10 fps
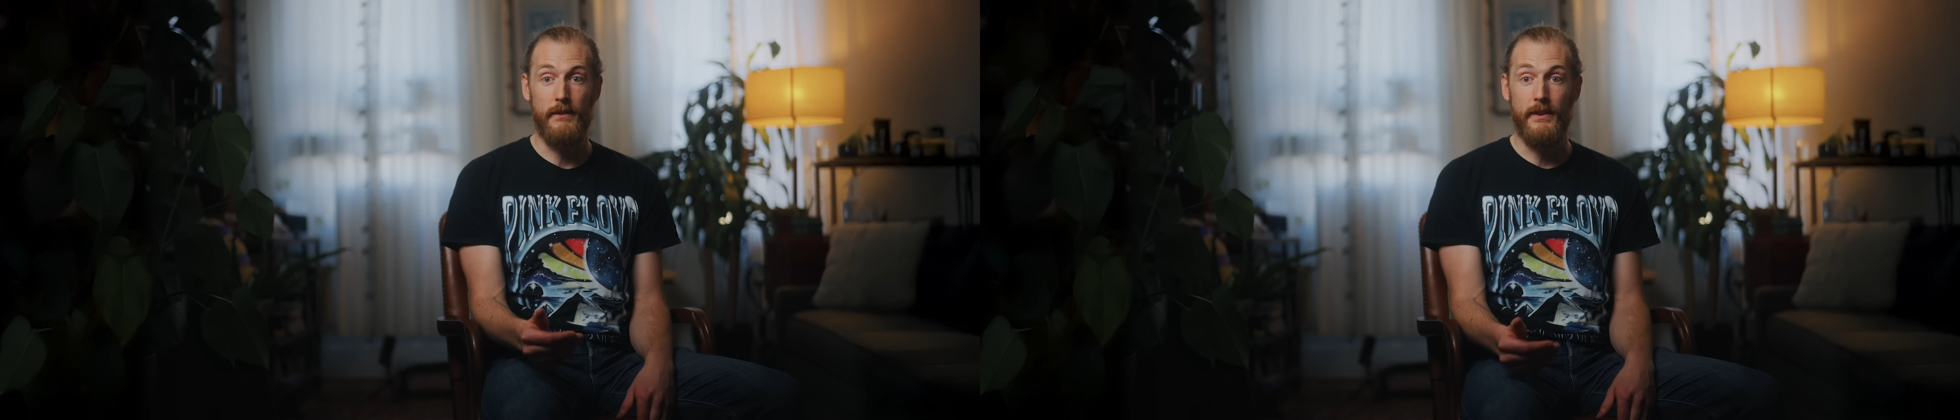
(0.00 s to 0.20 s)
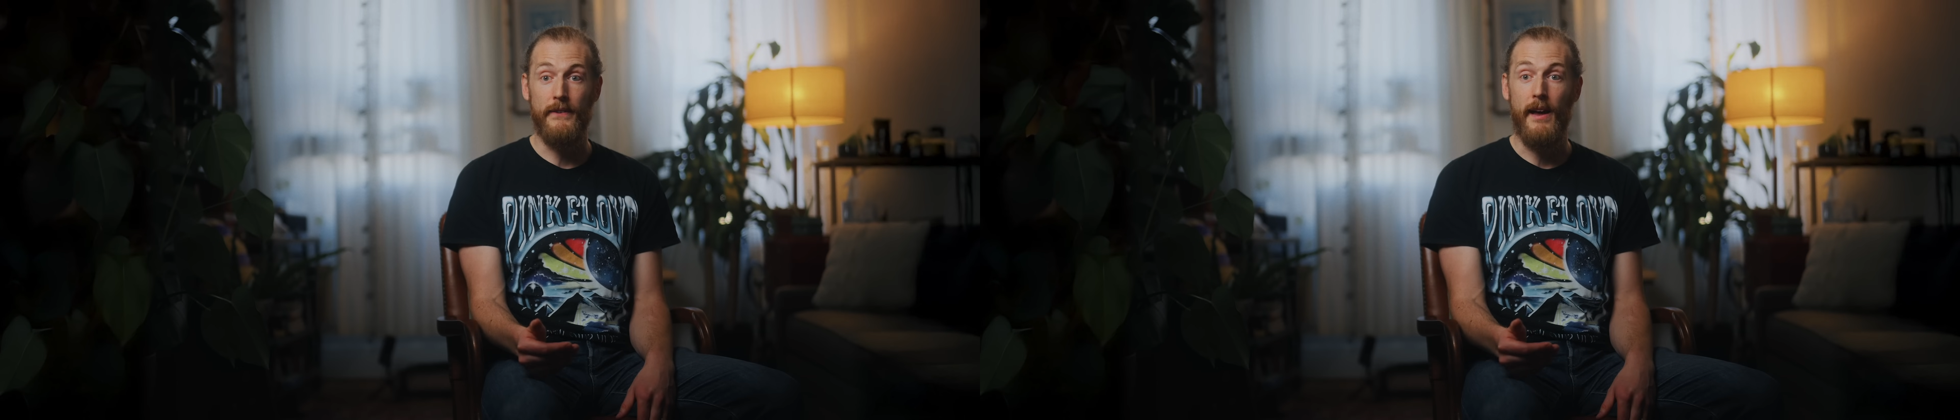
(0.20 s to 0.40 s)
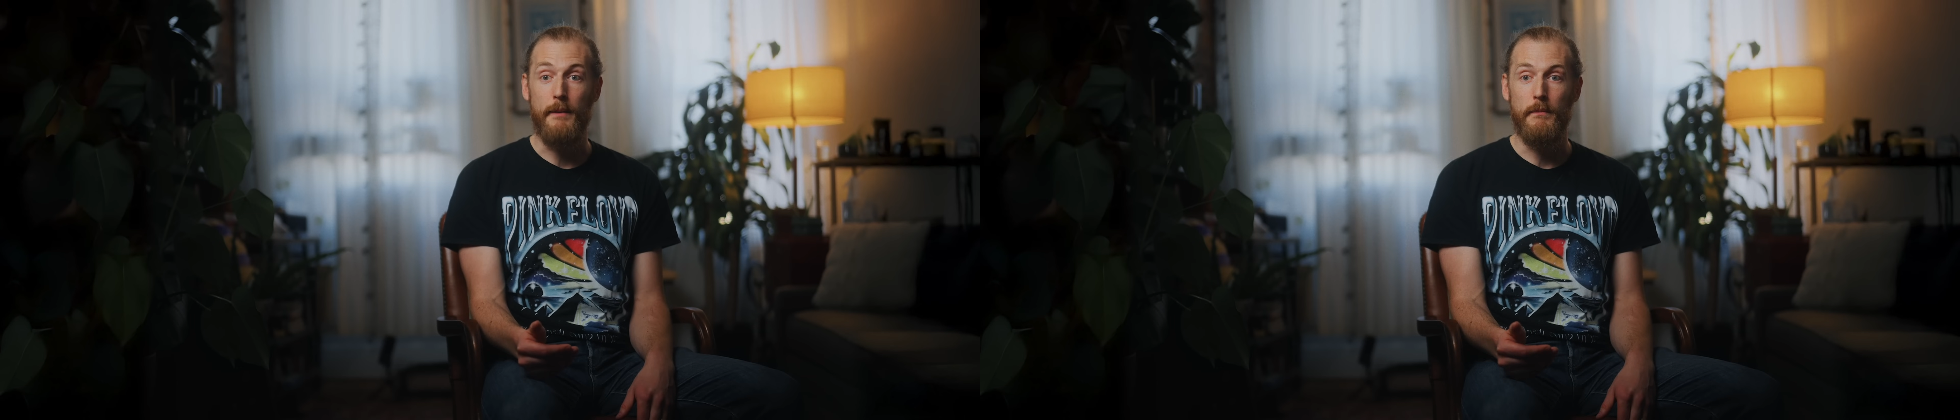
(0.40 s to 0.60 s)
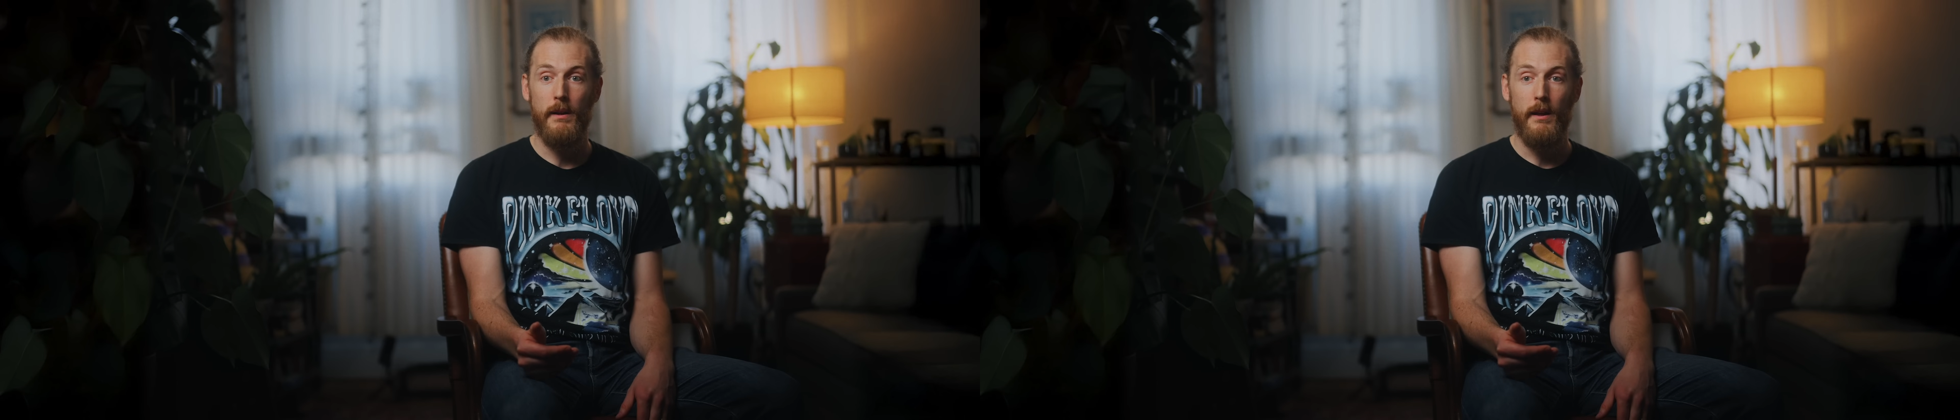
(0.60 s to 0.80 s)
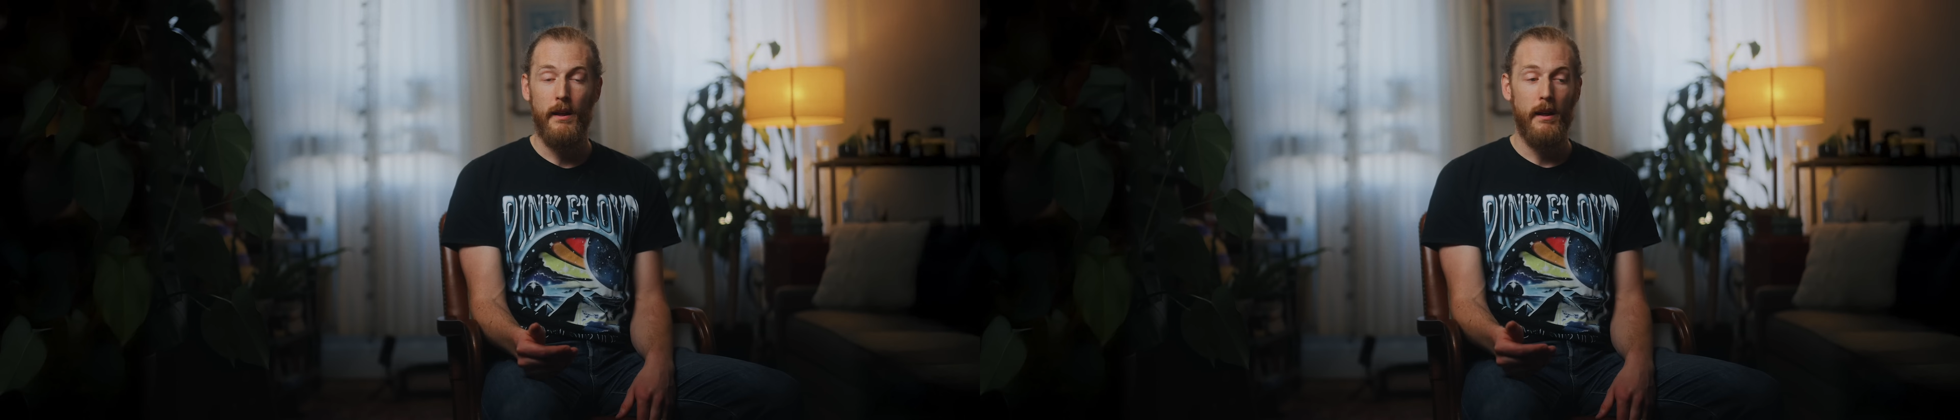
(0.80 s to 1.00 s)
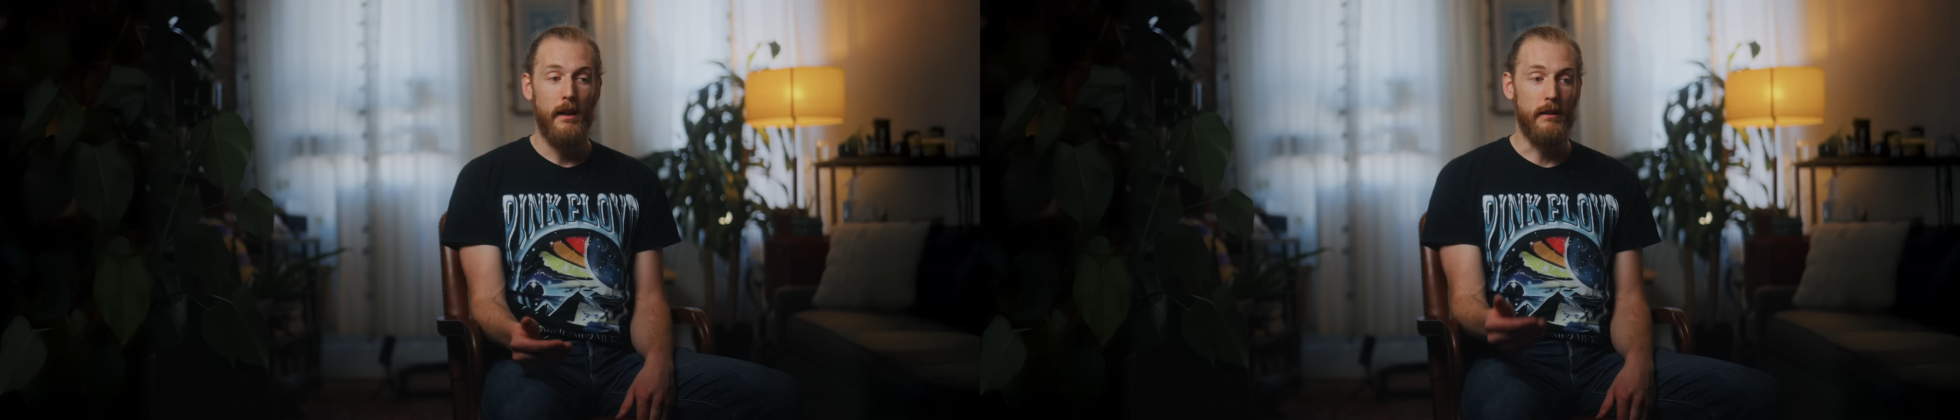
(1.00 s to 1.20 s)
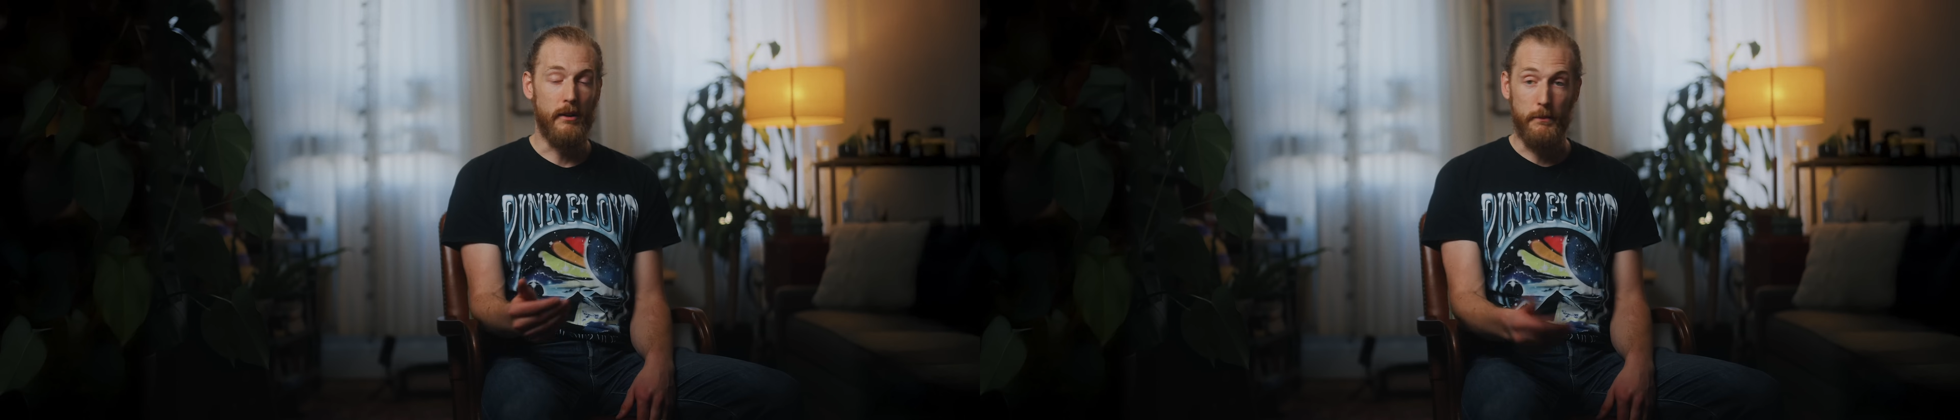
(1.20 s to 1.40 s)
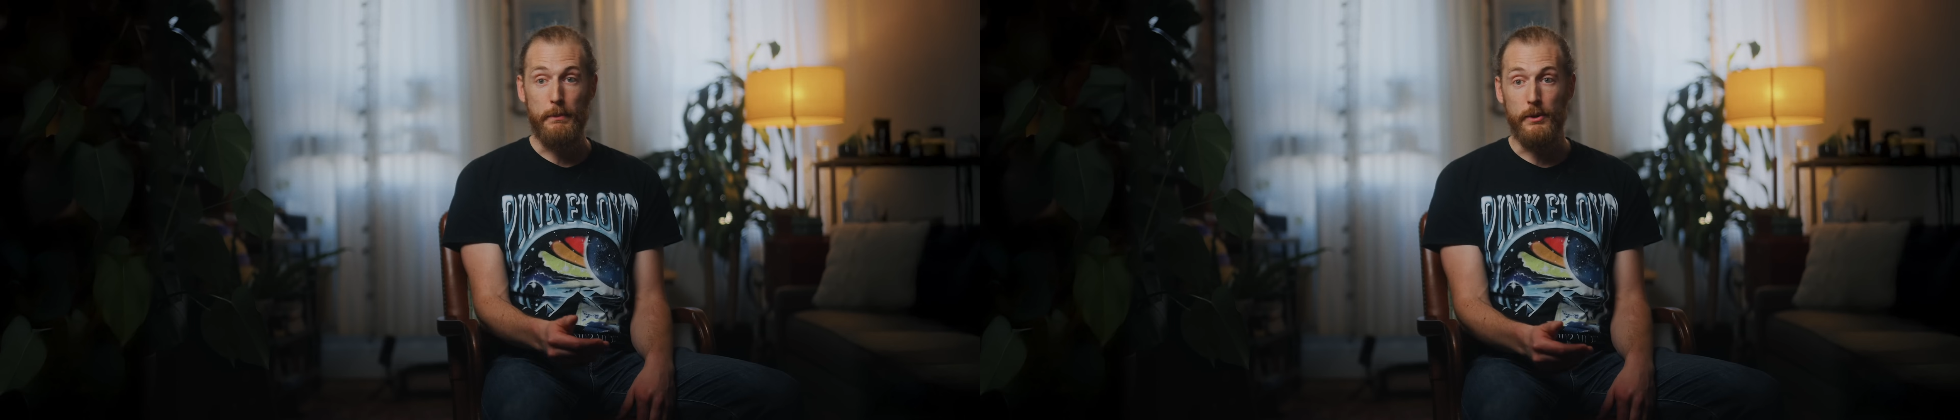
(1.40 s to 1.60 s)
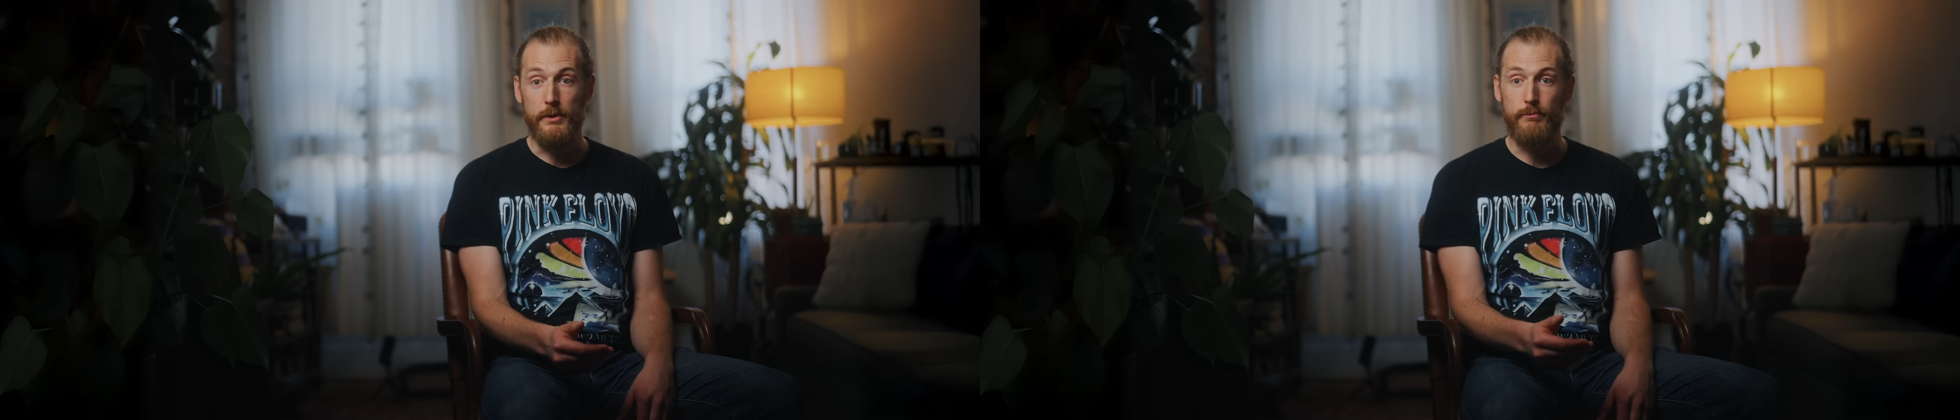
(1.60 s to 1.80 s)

of the time. A lot of people use